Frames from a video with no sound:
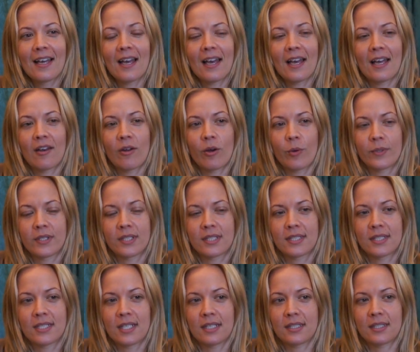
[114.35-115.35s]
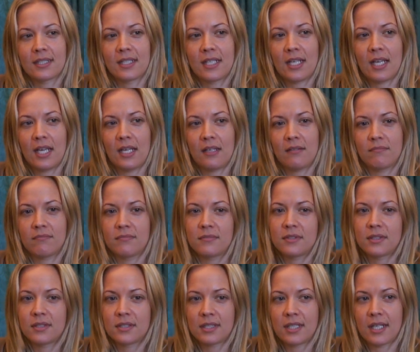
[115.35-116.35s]
And I was a
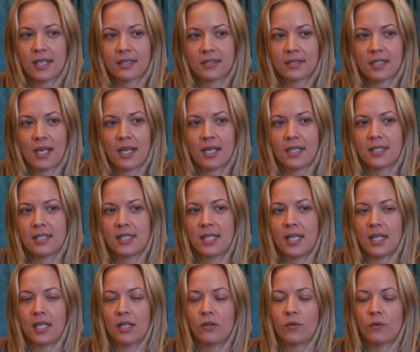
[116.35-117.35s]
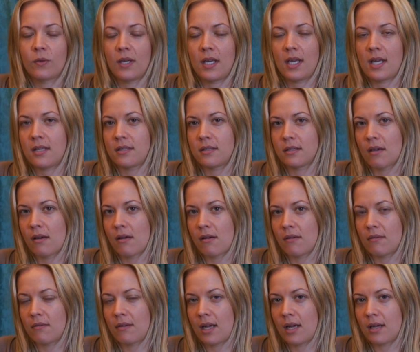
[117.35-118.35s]
16/18 3 years ago.
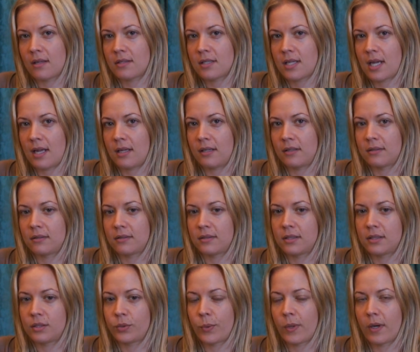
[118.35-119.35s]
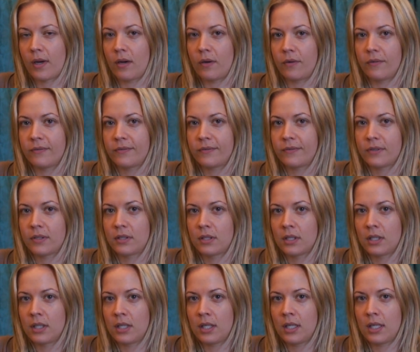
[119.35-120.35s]
I'm now 10 to 12.
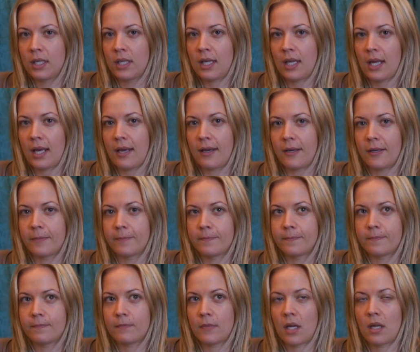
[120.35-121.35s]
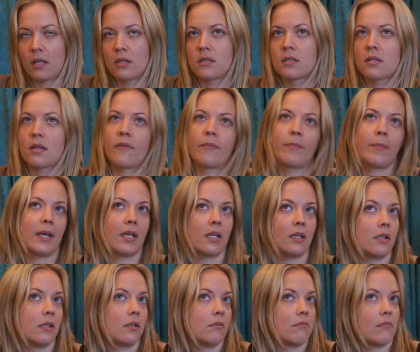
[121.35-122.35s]
And I've
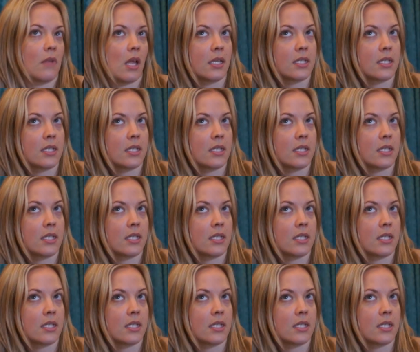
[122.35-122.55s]
been a